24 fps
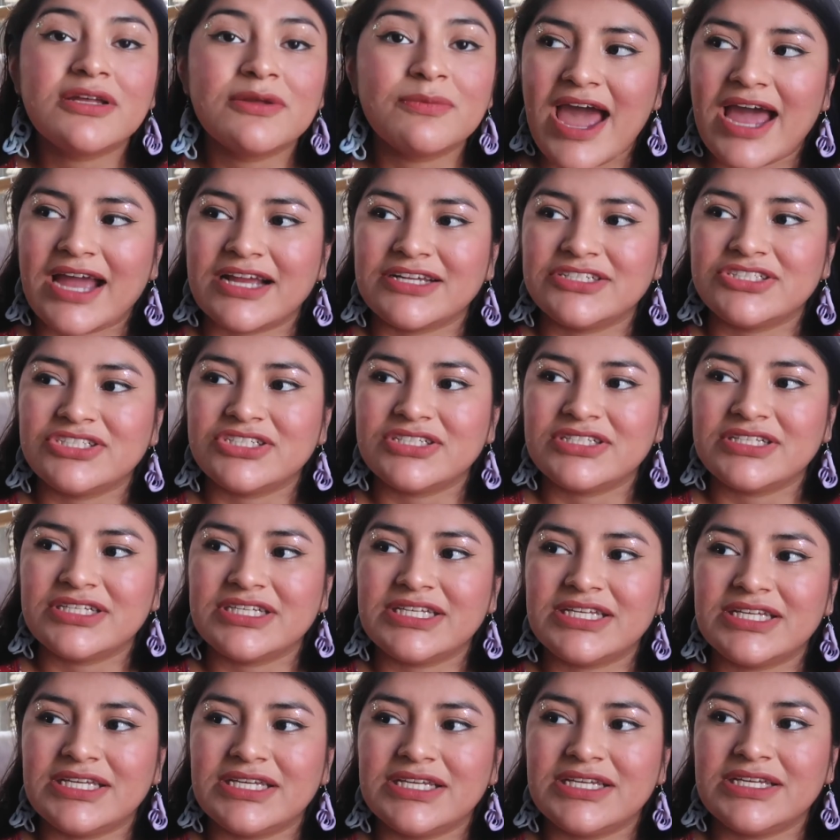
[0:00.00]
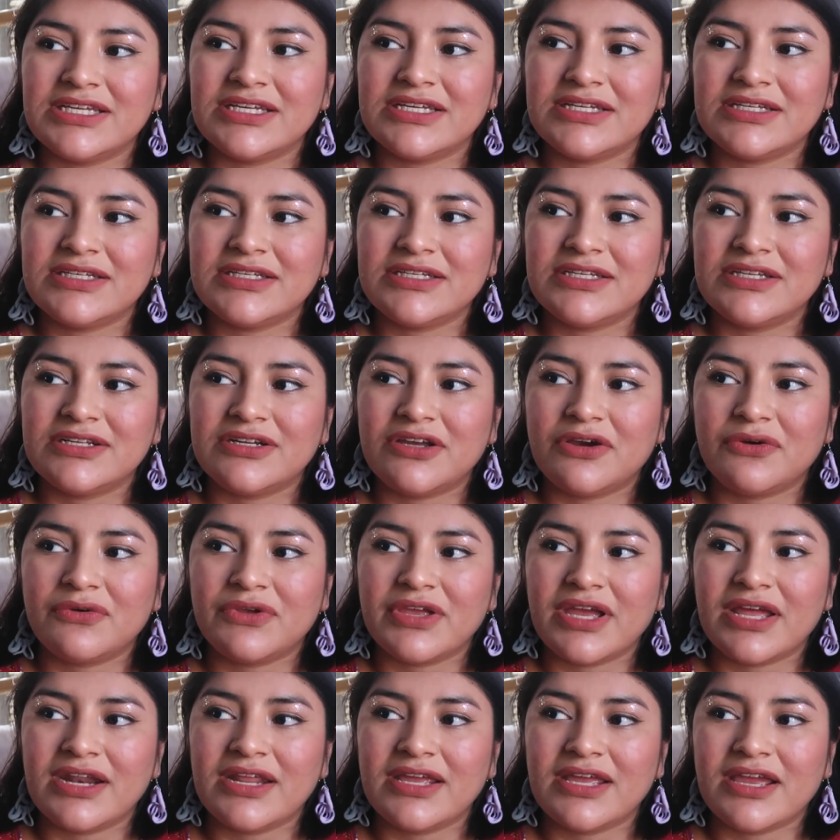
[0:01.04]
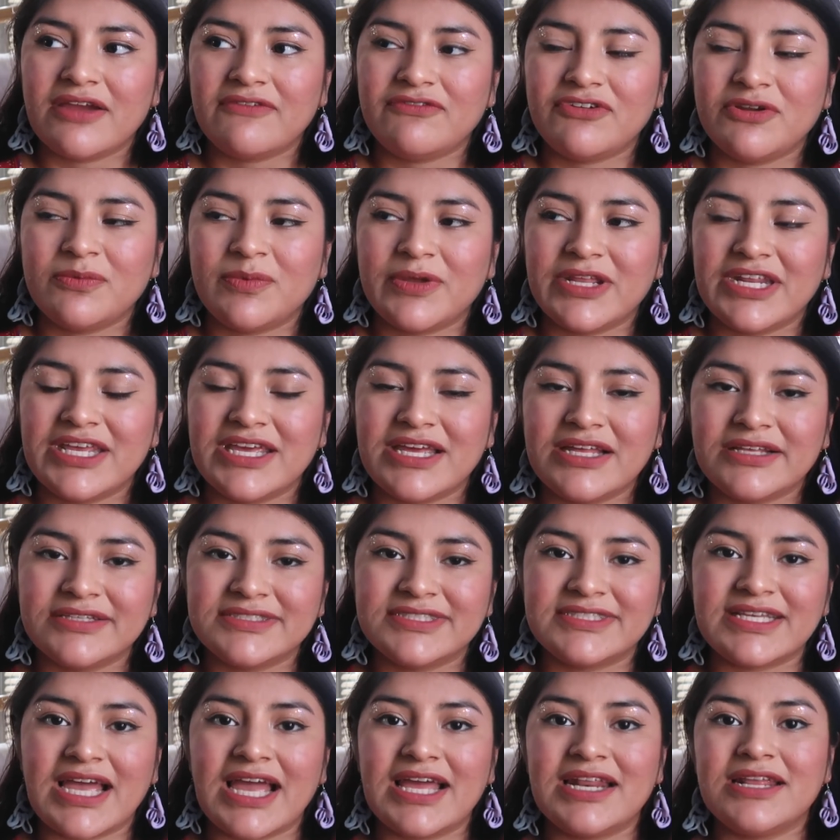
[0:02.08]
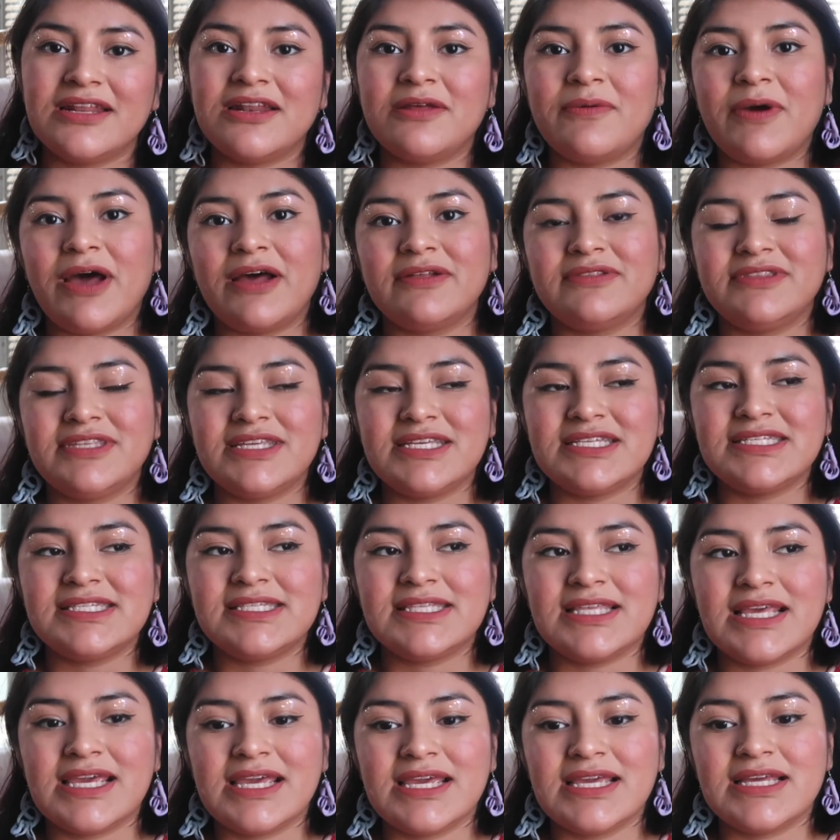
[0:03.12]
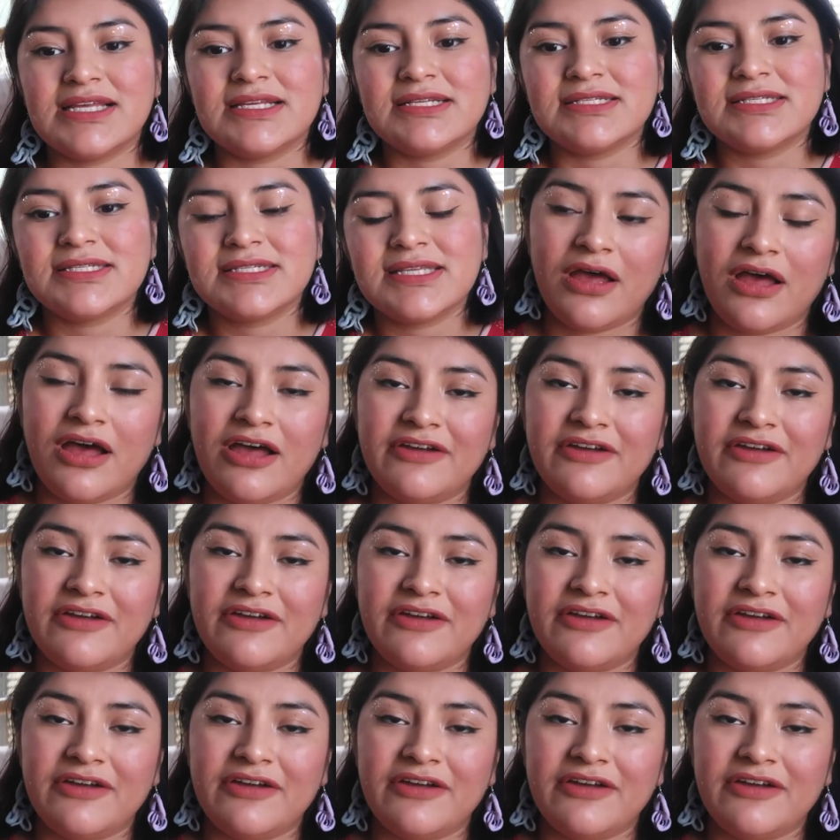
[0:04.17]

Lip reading: actually, you know, getting everybody excited about these things.